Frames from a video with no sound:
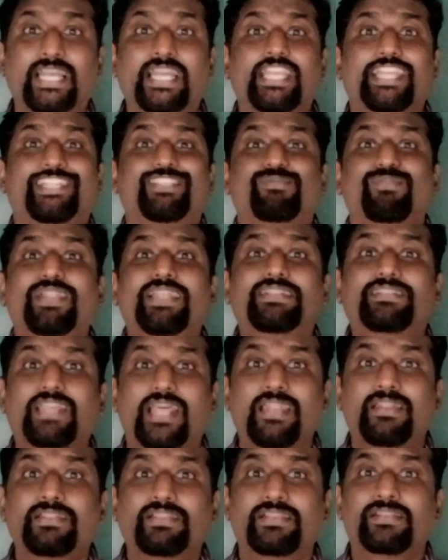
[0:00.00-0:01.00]
It will
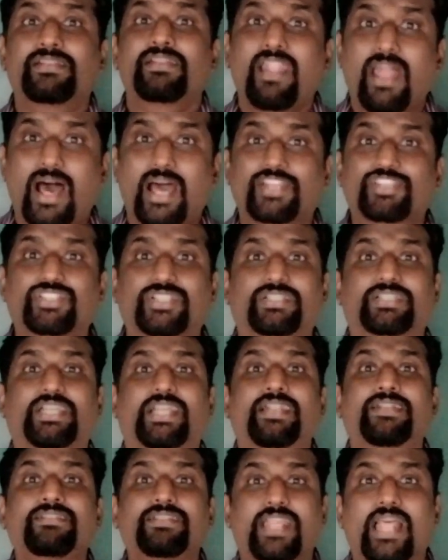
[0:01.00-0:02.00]
tell in large, it
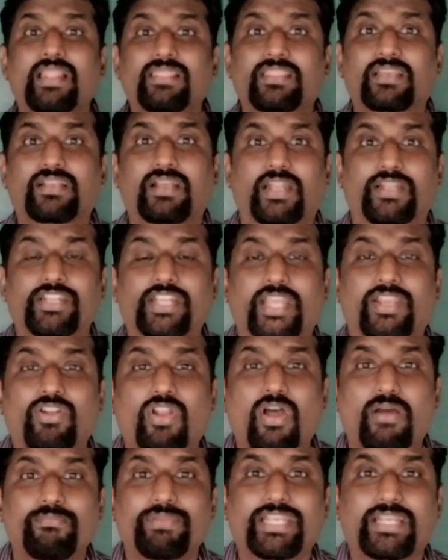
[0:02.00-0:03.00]
can tell the
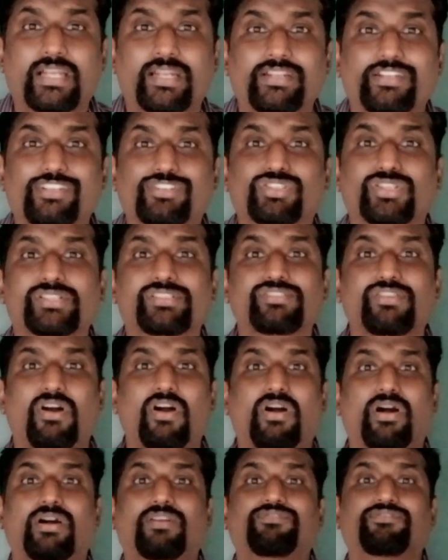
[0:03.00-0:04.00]
economic conditions
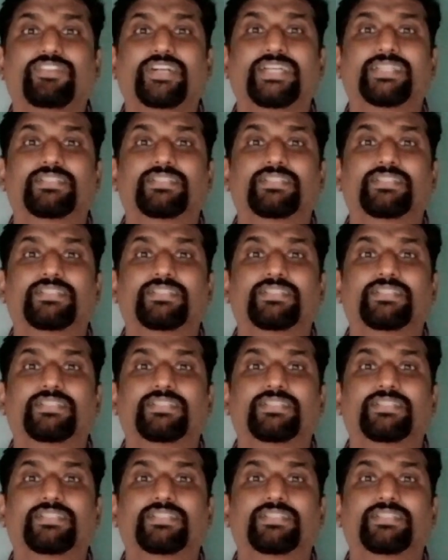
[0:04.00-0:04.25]
of